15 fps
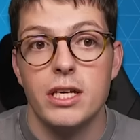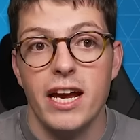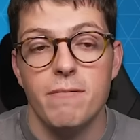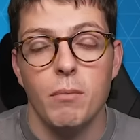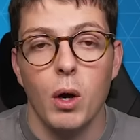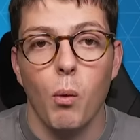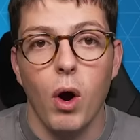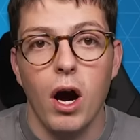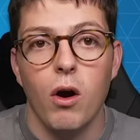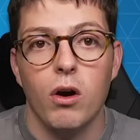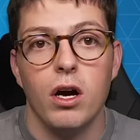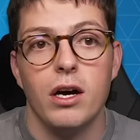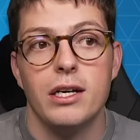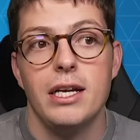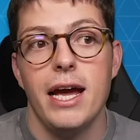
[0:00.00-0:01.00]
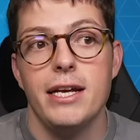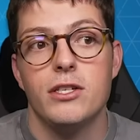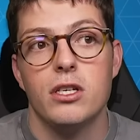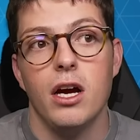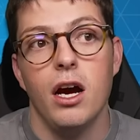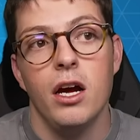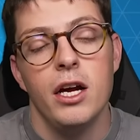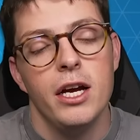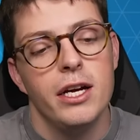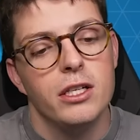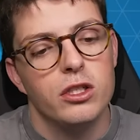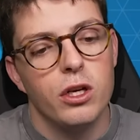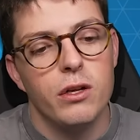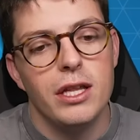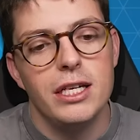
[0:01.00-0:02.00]
save my wild card later.
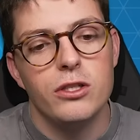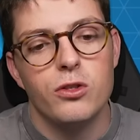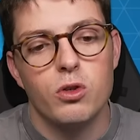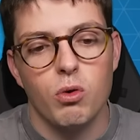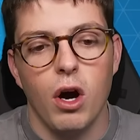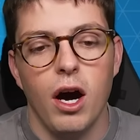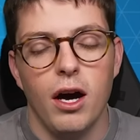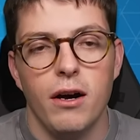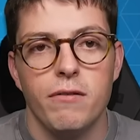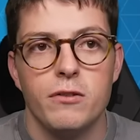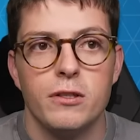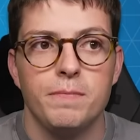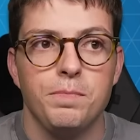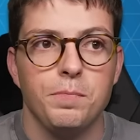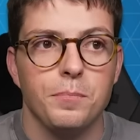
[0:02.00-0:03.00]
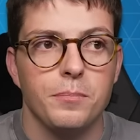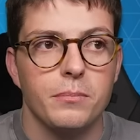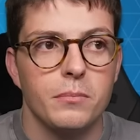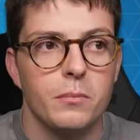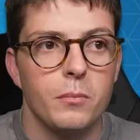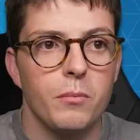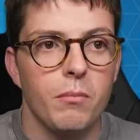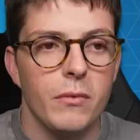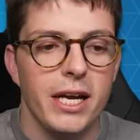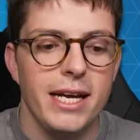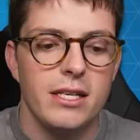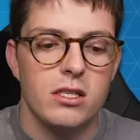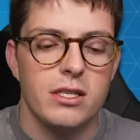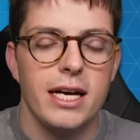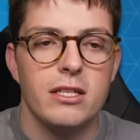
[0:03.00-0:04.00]
So this draft
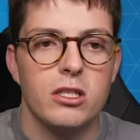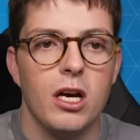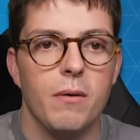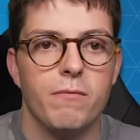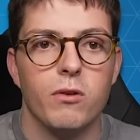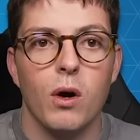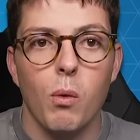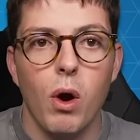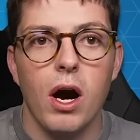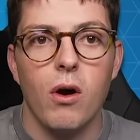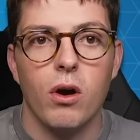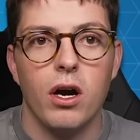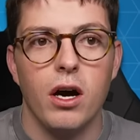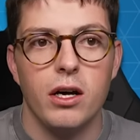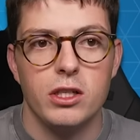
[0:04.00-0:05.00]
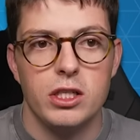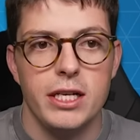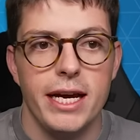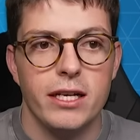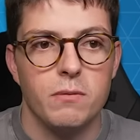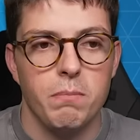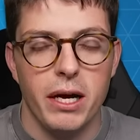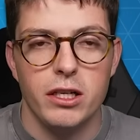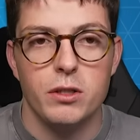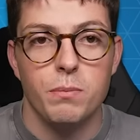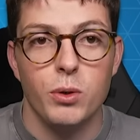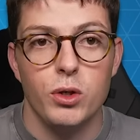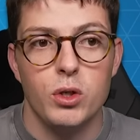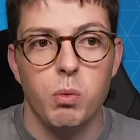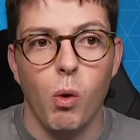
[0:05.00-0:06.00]
is set up for a wild card 6 bench
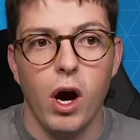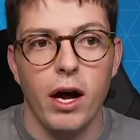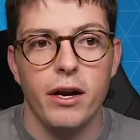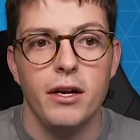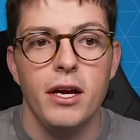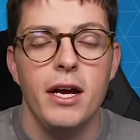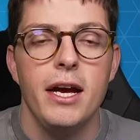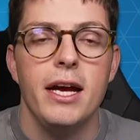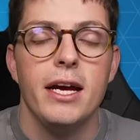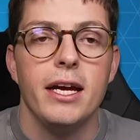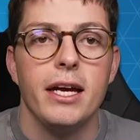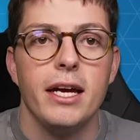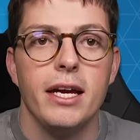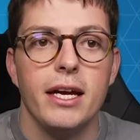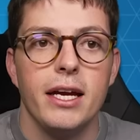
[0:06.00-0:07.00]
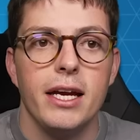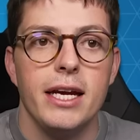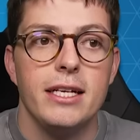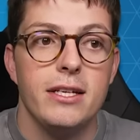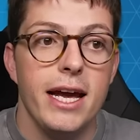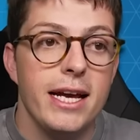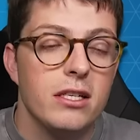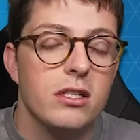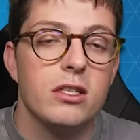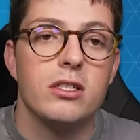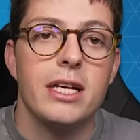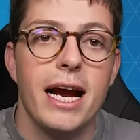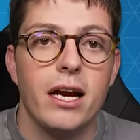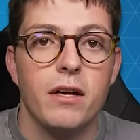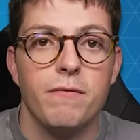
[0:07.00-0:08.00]
boost 1. It isn't
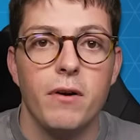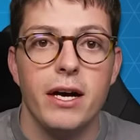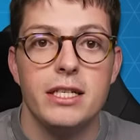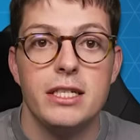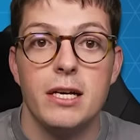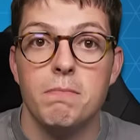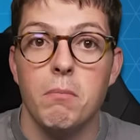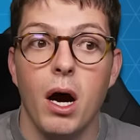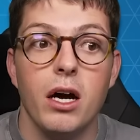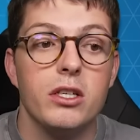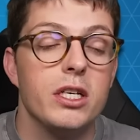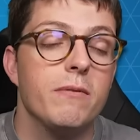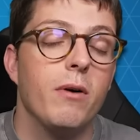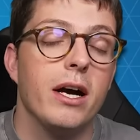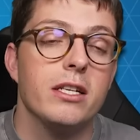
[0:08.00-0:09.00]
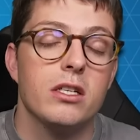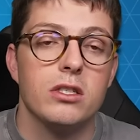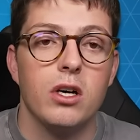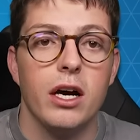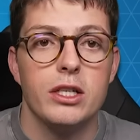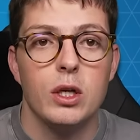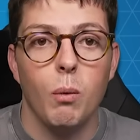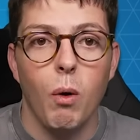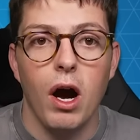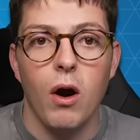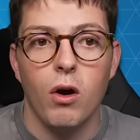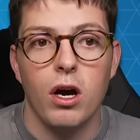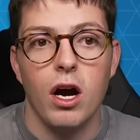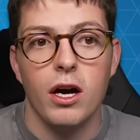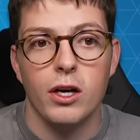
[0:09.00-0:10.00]
sacrificing much if I decide to
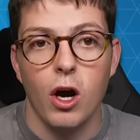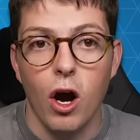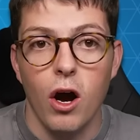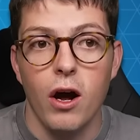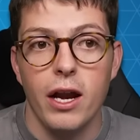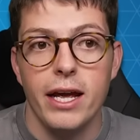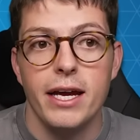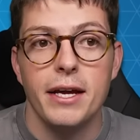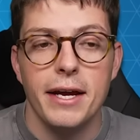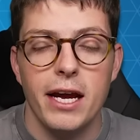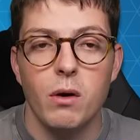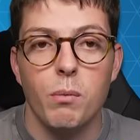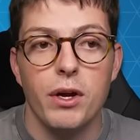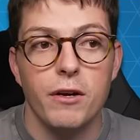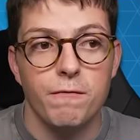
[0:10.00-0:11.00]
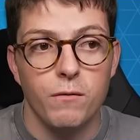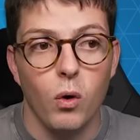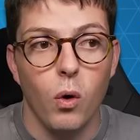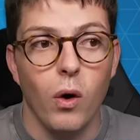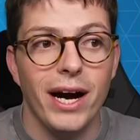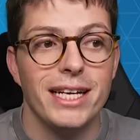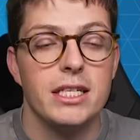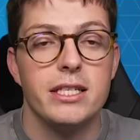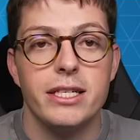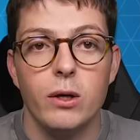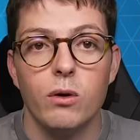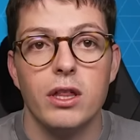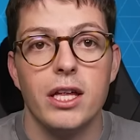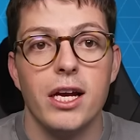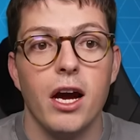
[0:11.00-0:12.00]
wildcard early in game week 4. I
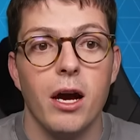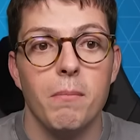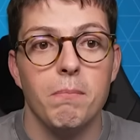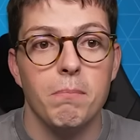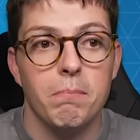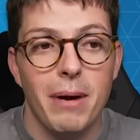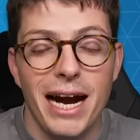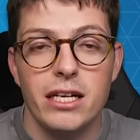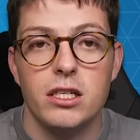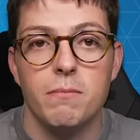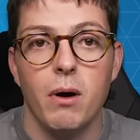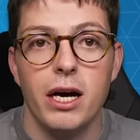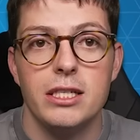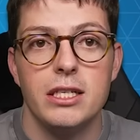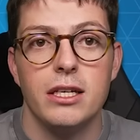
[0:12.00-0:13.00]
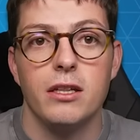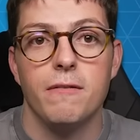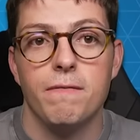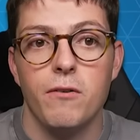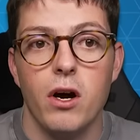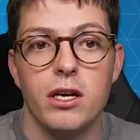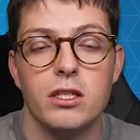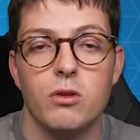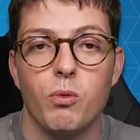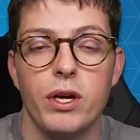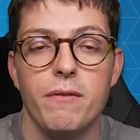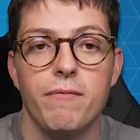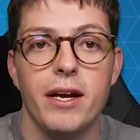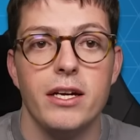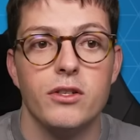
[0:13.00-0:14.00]
still think I'm maximizing the first
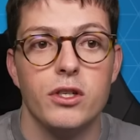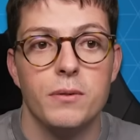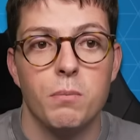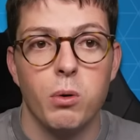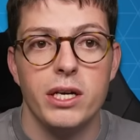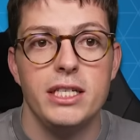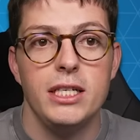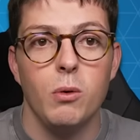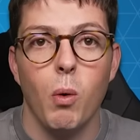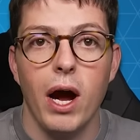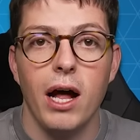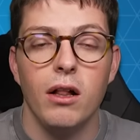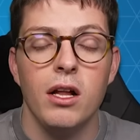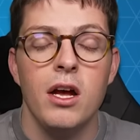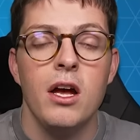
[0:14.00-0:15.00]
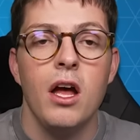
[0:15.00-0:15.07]
3 fixtures pretty well,